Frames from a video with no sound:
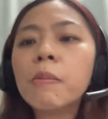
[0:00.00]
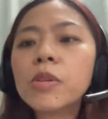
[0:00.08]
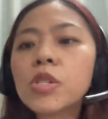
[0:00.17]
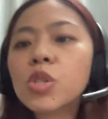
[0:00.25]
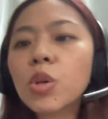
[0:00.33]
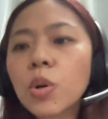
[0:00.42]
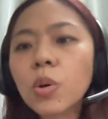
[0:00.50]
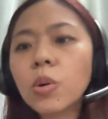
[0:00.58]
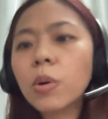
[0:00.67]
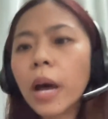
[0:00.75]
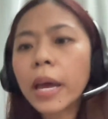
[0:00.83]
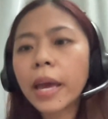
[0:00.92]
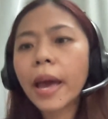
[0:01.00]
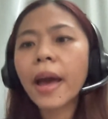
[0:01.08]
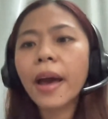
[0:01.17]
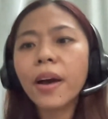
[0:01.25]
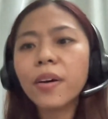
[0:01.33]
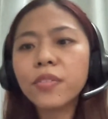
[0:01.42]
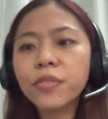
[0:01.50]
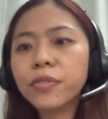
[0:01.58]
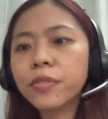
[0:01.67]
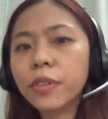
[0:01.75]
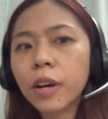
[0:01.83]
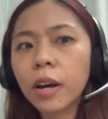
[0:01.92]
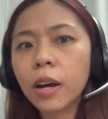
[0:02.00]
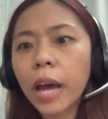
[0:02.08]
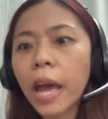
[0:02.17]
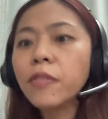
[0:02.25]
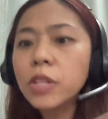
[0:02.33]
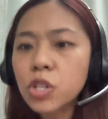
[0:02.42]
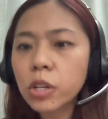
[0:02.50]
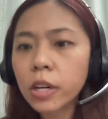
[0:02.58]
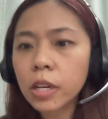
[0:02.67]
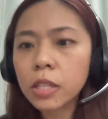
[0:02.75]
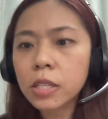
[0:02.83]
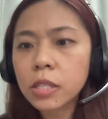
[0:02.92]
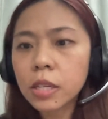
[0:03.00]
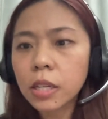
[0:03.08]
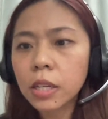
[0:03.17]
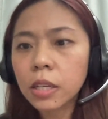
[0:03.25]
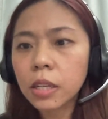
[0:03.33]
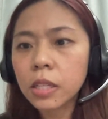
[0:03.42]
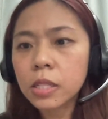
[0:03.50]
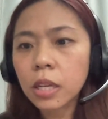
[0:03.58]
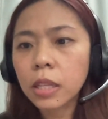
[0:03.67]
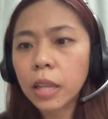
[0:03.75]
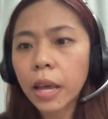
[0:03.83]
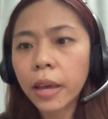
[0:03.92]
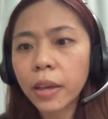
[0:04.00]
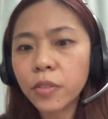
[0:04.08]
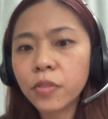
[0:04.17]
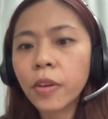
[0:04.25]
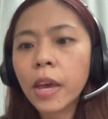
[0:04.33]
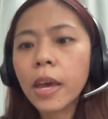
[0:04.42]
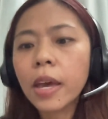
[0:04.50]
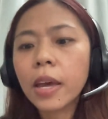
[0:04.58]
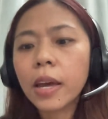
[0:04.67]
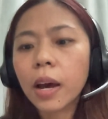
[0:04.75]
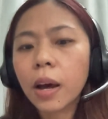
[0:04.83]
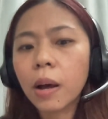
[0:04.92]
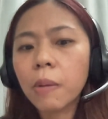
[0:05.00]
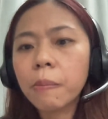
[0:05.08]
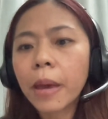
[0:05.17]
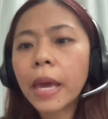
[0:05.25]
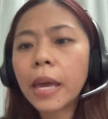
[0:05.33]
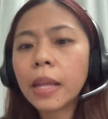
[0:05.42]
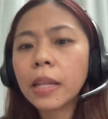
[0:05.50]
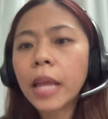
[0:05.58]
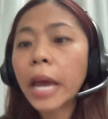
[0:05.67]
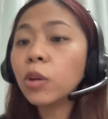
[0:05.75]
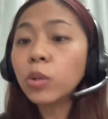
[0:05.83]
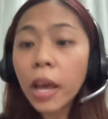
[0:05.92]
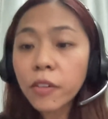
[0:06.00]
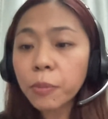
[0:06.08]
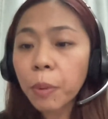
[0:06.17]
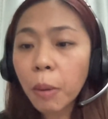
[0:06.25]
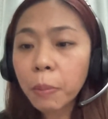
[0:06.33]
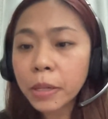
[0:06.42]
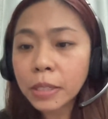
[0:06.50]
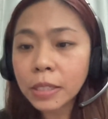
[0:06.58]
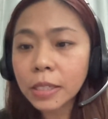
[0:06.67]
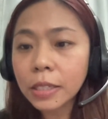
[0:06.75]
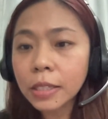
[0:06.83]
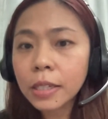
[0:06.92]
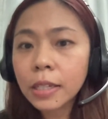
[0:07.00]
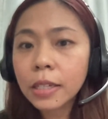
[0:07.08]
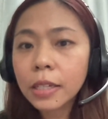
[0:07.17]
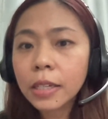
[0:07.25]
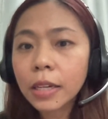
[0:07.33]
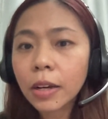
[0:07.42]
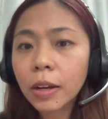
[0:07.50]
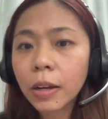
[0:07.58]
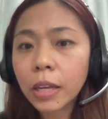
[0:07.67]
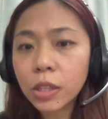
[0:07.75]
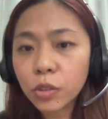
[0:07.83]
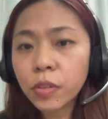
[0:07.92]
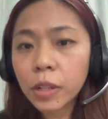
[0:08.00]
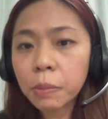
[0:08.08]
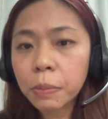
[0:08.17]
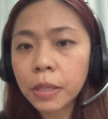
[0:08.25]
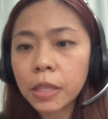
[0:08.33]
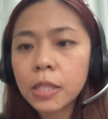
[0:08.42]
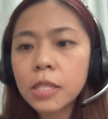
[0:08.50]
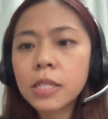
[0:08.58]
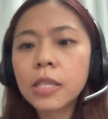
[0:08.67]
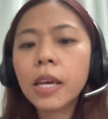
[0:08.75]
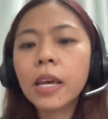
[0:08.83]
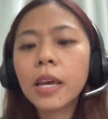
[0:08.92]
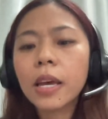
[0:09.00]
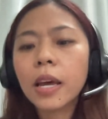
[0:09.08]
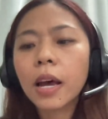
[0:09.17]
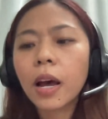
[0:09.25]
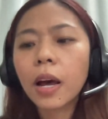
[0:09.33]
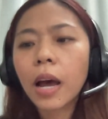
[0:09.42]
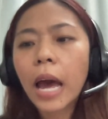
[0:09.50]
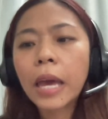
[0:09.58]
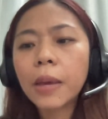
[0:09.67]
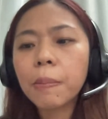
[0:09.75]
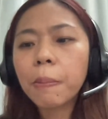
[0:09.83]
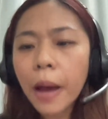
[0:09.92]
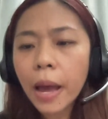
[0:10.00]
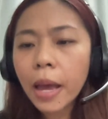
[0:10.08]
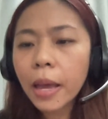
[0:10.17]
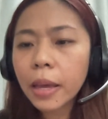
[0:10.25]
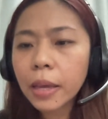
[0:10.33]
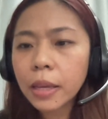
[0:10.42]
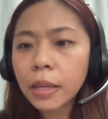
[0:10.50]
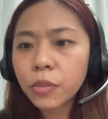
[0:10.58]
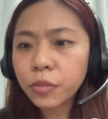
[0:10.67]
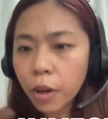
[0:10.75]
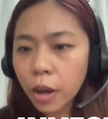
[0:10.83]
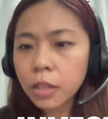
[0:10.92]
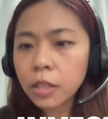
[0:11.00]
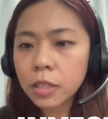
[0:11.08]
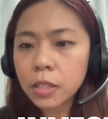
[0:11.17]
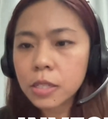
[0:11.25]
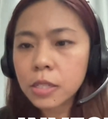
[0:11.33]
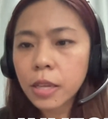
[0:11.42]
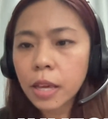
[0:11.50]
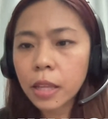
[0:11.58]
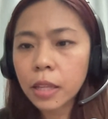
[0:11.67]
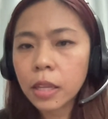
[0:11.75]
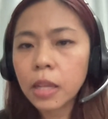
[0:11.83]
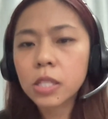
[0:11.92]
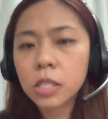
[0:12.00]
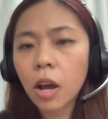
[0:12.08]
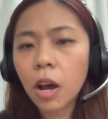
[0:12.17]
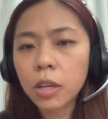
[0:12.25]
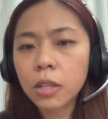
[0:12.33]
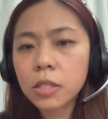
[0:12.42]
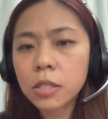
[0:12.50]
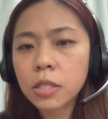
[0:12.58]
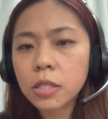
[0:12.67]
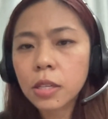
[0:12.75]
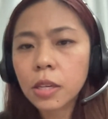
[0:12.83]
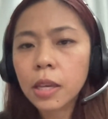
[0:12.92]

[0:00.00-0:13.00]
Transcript: So I have insurance in Sun Life. And I don't have property in the Philippines. I buy funds and stocks.